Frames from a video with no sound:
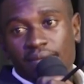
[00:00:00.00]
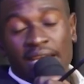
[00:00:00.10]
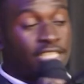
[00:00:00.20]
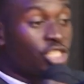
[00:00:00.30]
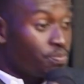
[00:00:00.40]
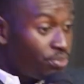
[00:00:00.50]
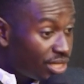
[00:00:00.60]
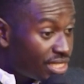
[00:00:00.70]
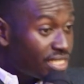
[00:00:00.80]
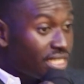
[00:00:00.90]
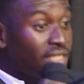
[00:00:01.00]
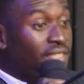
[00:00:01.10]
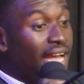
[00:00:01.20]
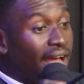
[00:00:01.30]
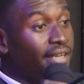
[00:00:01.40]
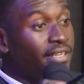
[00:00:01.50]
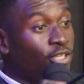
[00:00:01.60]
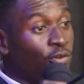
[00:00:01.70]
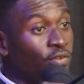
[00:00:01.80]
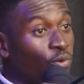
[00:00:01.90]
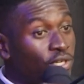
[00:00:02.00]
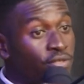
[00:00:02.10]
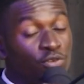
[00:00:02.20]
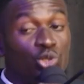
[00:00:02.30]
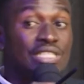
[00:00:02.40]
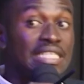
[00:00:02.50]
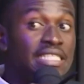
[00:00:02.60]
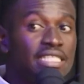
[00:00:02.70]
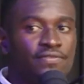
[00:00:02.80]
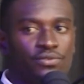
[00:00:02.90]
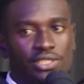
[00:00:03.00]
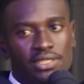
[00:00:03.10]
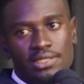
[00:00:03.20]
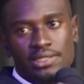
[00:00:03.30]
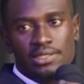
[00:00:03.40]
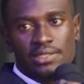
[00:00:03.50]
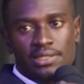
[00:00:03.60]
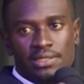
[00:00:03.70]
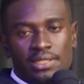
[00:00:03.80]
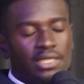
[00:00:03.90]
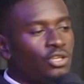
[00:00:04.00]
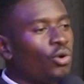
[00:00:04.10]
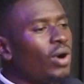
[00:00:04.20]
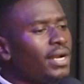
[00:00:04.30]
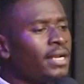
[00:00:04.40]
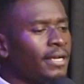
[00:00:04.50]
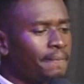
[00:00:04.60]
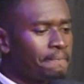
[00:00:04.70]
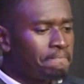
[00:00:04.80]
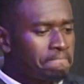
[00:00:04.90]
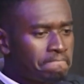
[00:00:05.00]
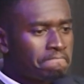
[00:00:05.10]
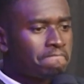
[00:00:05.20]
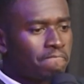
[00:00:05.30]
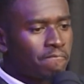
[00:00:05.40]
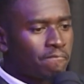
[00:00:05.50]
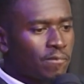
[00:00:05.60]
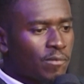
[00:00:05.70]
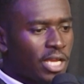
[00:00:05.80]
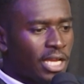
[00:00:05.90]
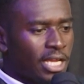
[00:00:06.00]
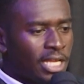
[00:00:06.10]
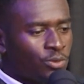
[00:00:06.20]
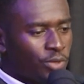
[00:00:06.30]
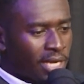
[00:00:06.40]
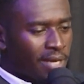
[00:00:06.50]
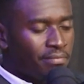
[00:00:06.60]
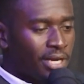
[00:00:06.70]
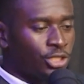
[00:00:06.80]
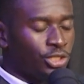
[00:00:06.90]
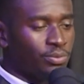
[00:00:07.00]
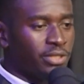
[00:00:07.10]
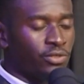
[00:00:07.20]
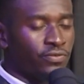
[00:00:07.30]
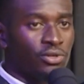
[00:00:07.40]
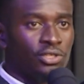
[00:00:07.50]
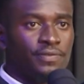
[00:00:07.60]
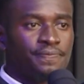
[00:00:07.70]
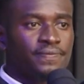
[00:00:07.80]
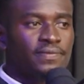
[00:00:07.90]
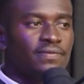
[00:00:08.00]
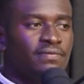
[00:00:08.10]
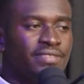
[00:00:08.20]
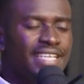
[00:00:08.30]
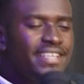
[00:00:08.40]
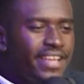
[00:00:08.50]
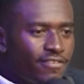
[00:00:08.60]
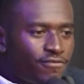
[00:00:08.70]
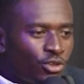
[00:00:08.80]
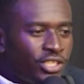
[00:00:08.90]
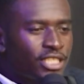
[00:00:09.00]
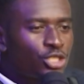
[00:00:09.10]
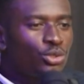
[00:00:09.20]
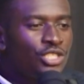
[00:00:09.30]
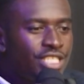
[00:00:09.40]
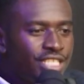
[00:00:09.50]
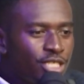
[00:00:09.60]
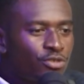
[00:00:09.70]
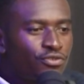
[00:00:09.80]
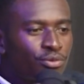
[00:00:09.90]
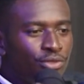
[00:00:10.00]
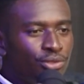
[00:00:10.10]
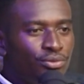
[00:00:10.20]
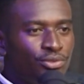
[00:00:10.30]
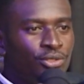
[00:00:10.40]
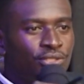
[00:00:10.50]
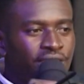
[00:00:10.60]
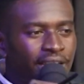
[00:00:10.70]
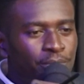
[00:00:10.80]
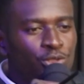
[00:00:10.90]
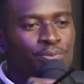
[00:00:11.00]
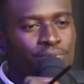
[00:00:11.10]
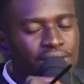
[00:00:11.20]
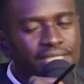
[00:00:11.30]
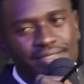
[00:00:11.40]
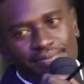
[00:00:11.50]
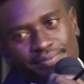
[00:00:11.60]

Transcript: expressing the handling of the Word of God deceitfully. No wonder, as we come back to you, men of God, the devil does not steal from you your time to pray.